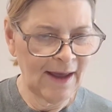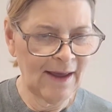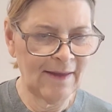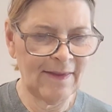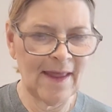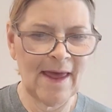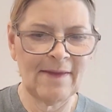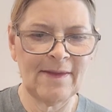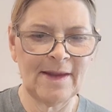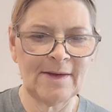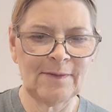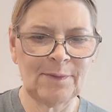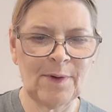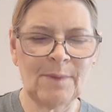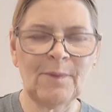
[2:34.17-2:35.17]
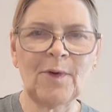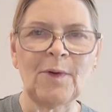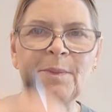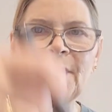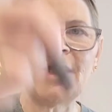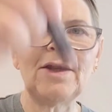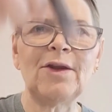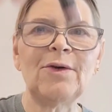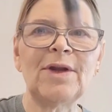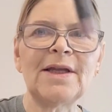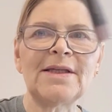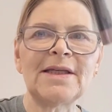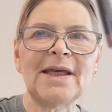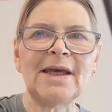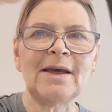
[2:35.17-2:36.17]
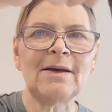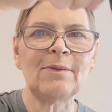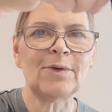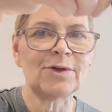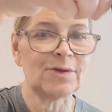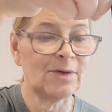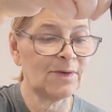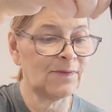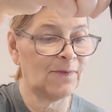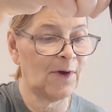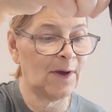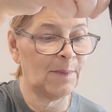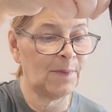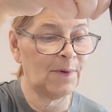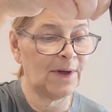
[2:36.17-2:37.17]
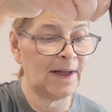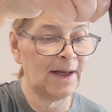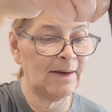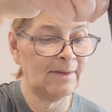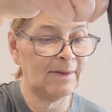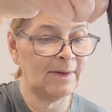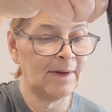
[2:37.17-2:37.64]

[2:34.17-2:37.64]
And then this one would be Nudity, which looks very pretty.